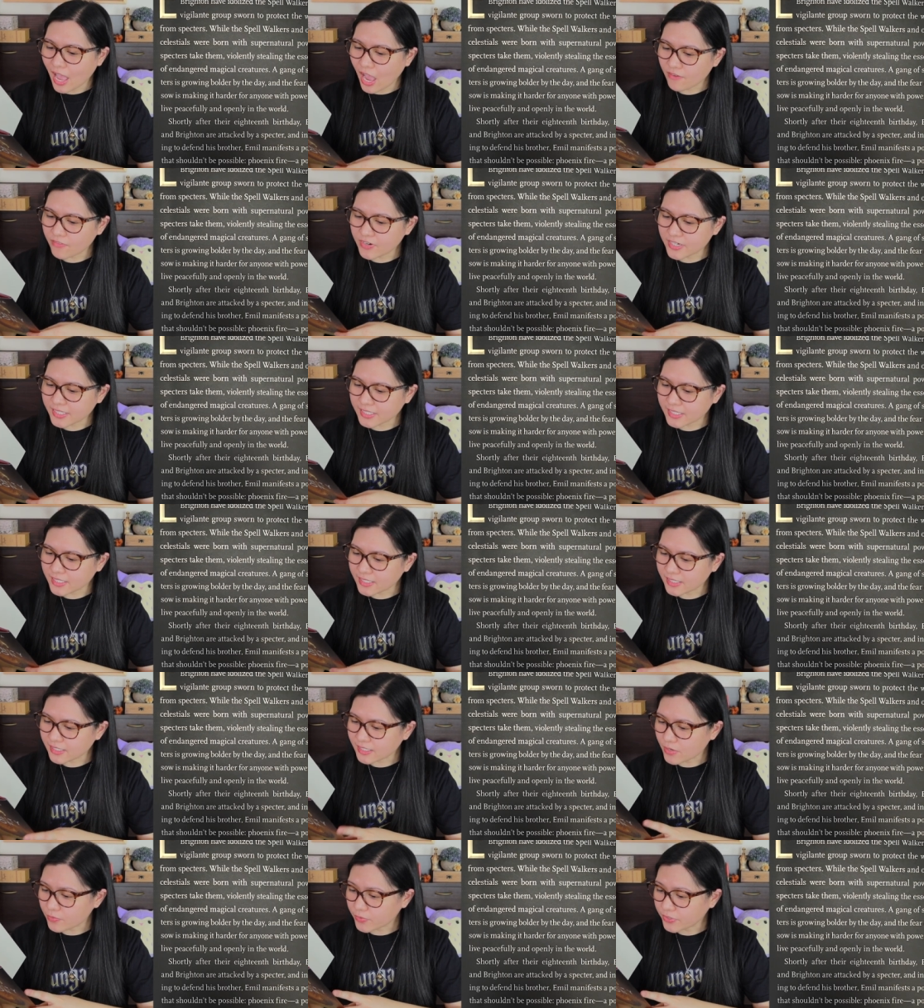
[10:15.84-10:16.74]
Ever
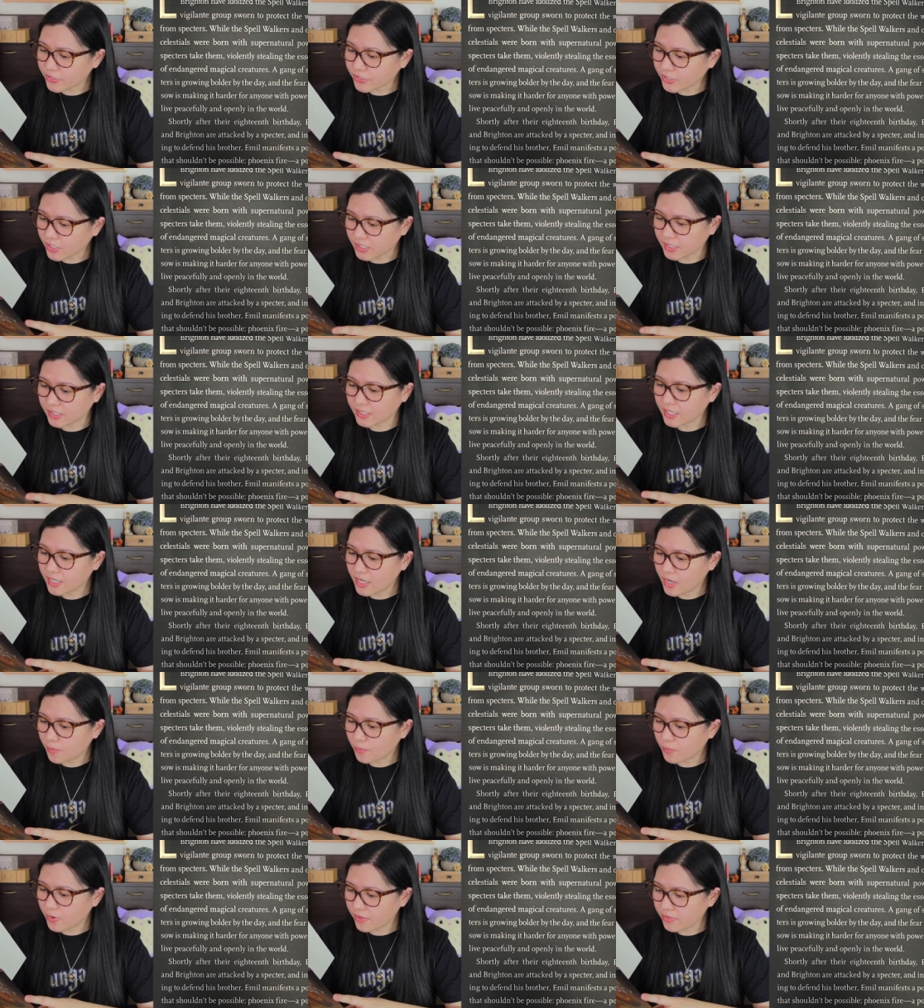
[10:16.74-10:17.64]
since they were young,
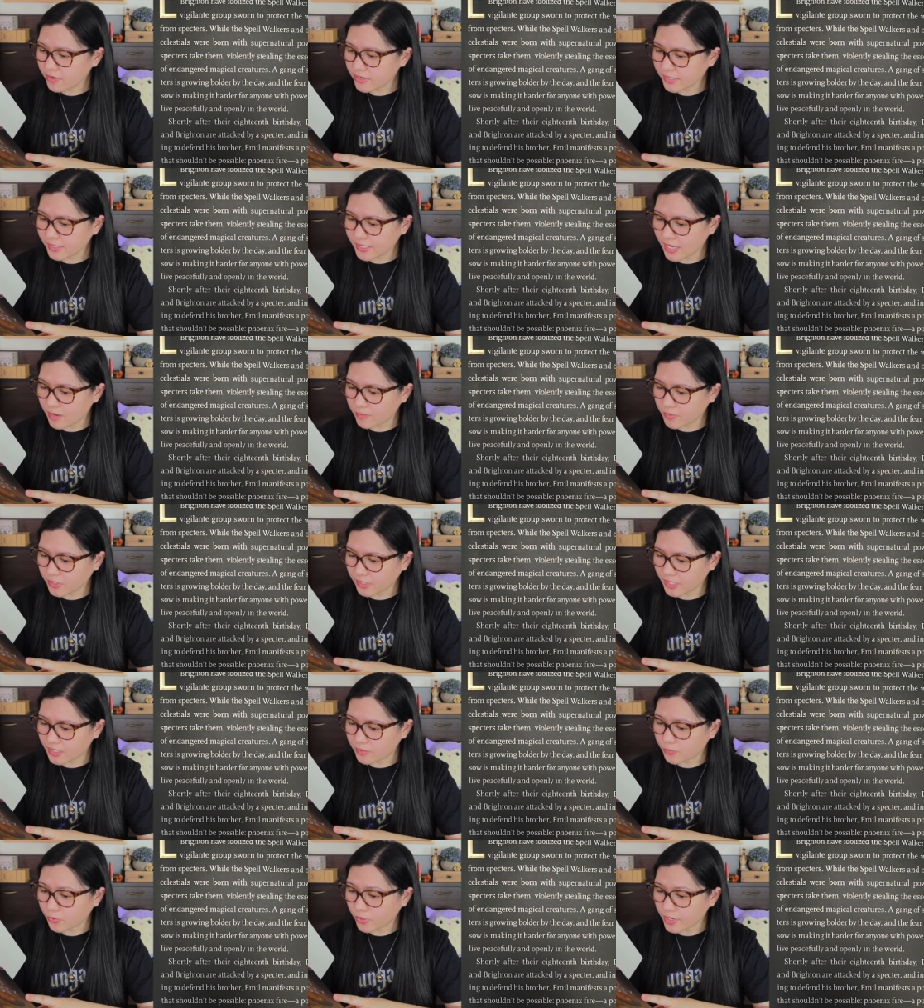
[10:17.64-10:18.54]
brothers
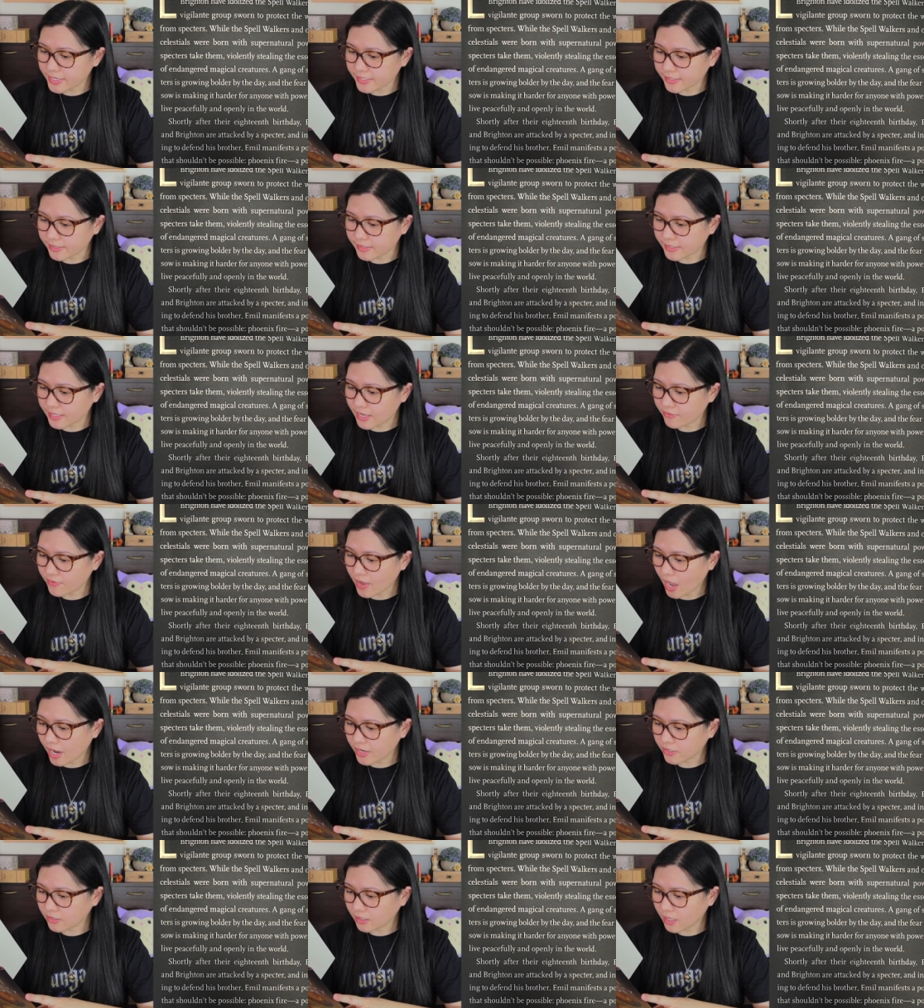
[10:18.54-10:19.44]
Emil and Brighton have
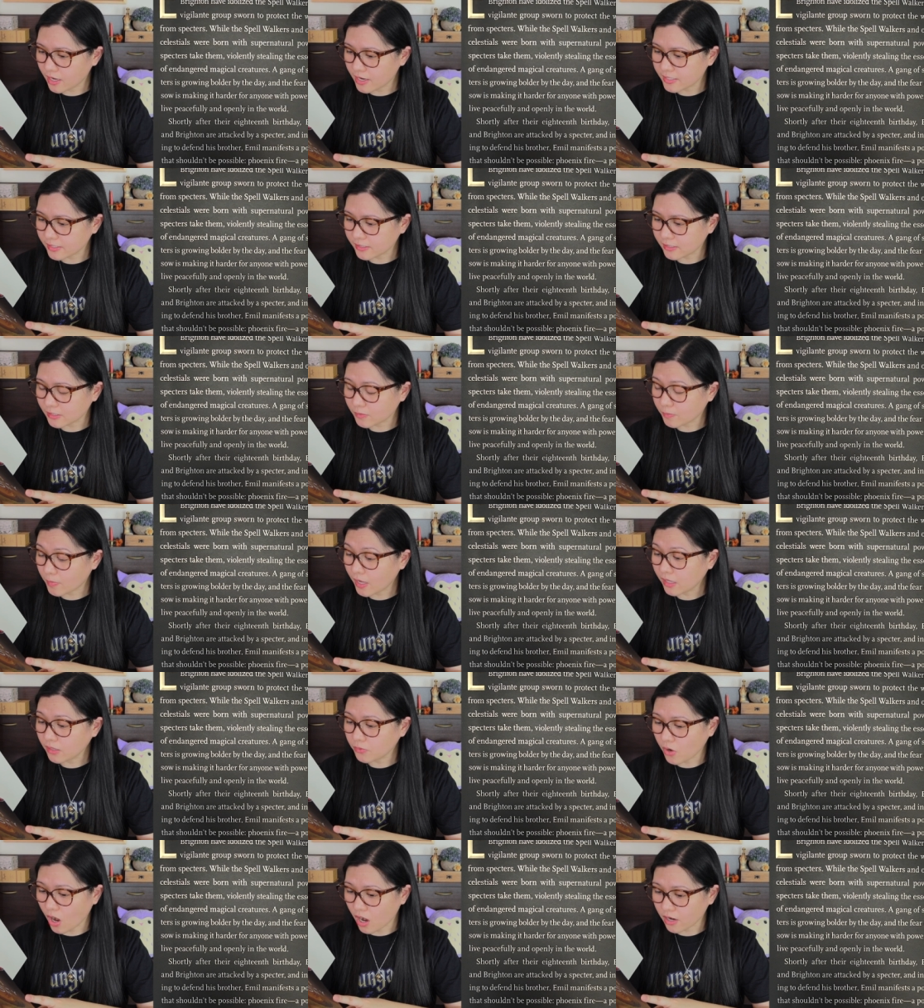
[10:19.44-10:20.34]
idolized the
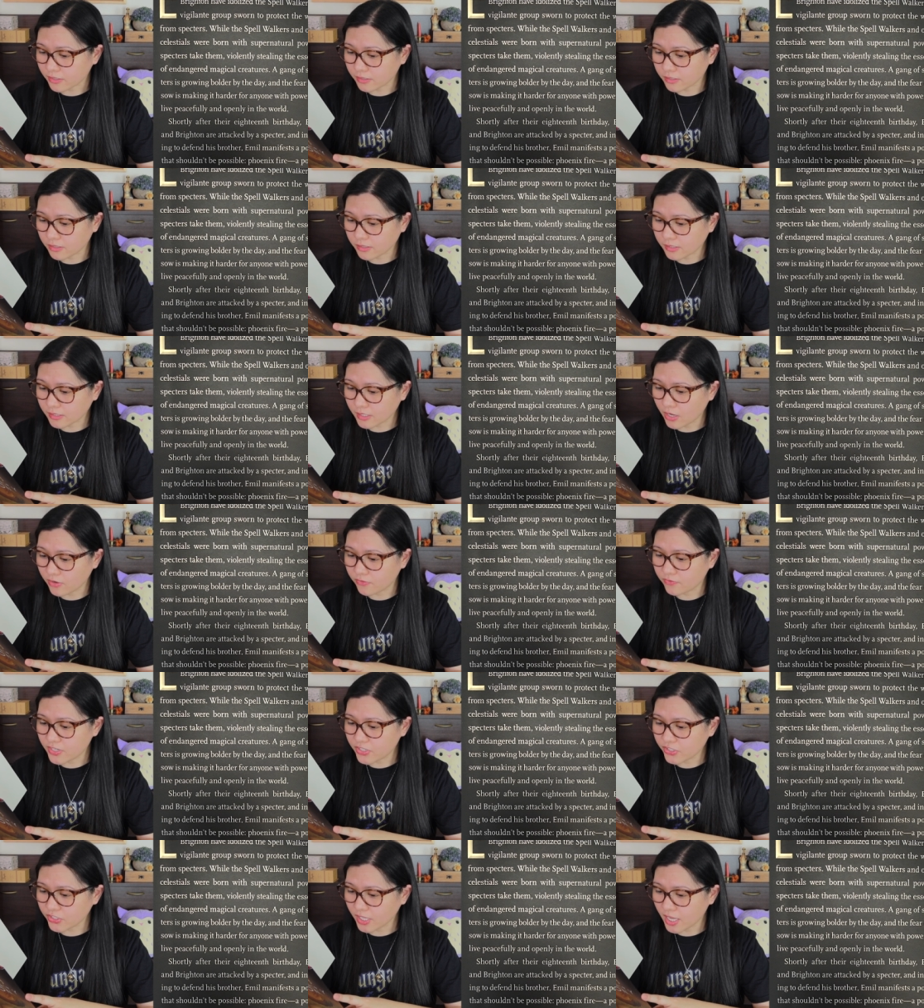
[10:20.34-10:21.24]
Spellwalkers, a
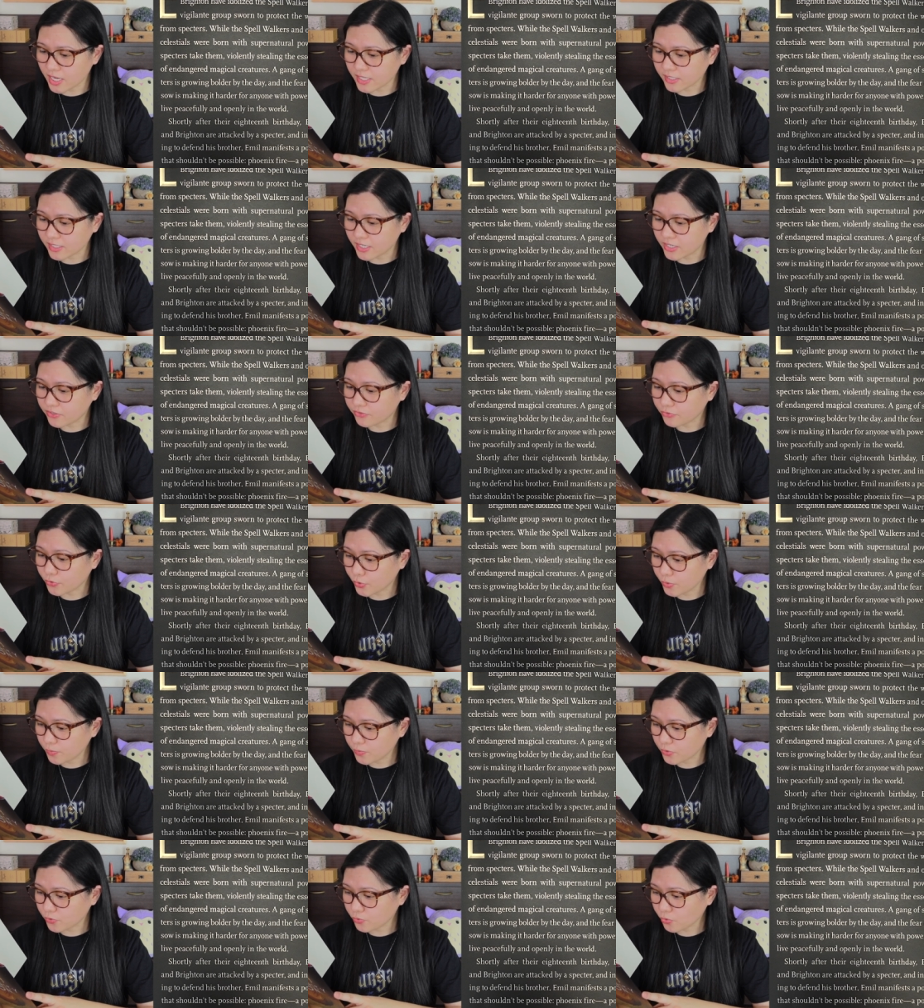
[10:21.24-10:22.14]
vigilante
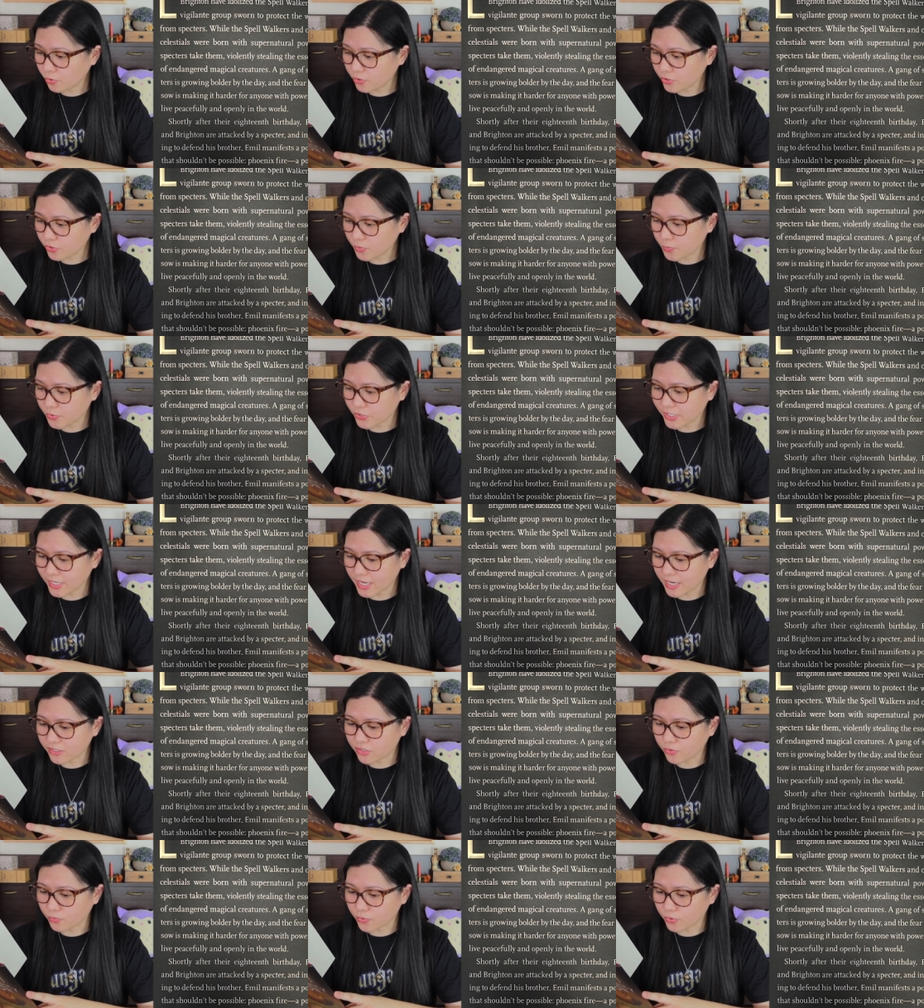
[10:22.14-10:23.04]
group sworn to
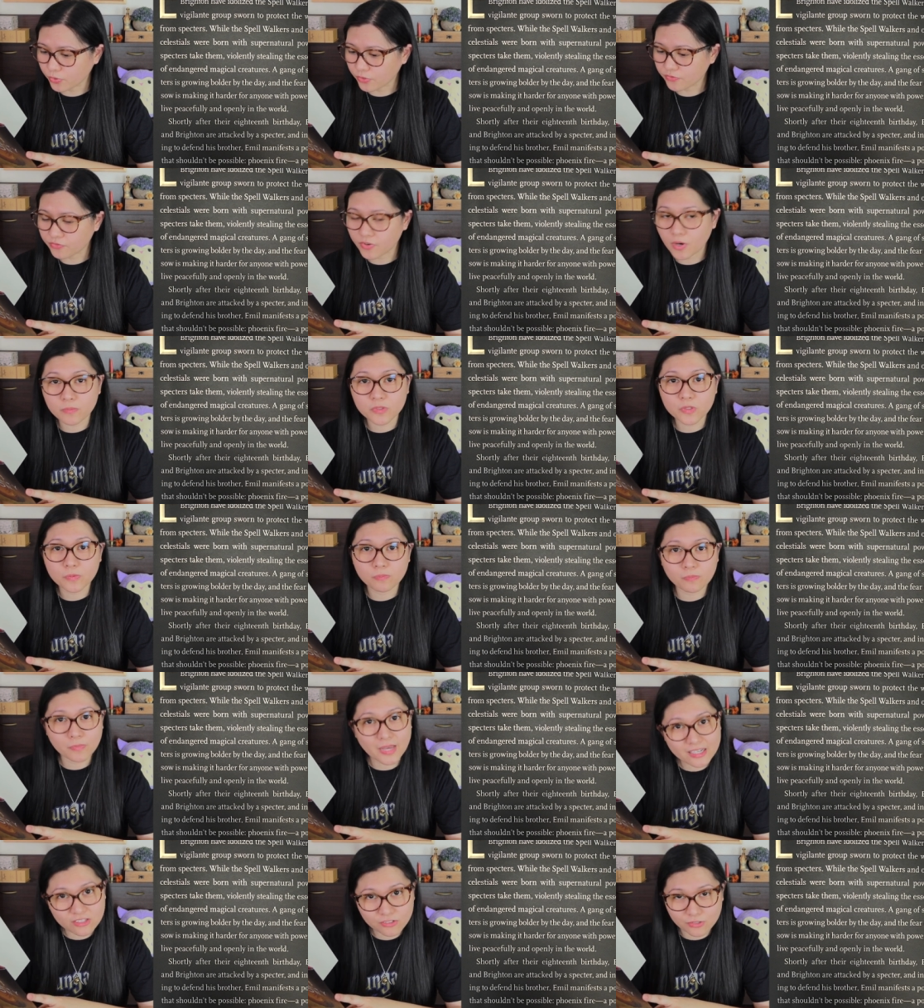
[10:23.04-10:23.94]
protect the world from
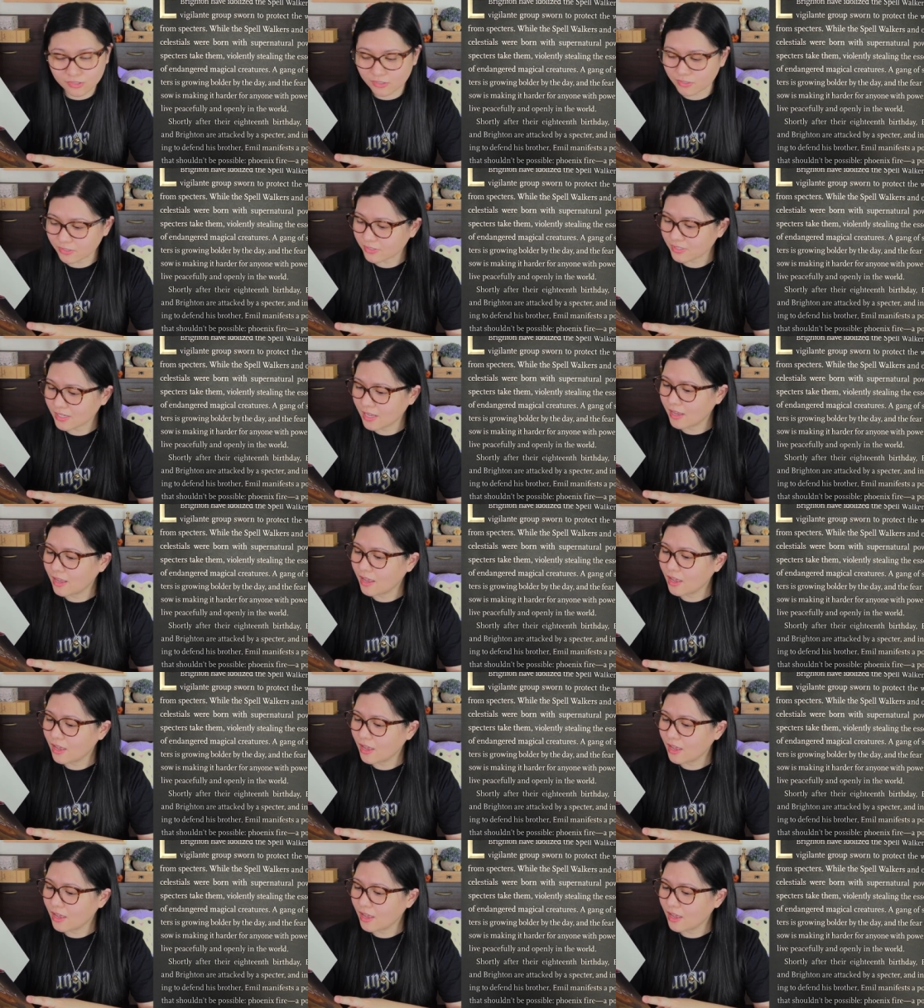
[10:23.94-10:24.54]
specters.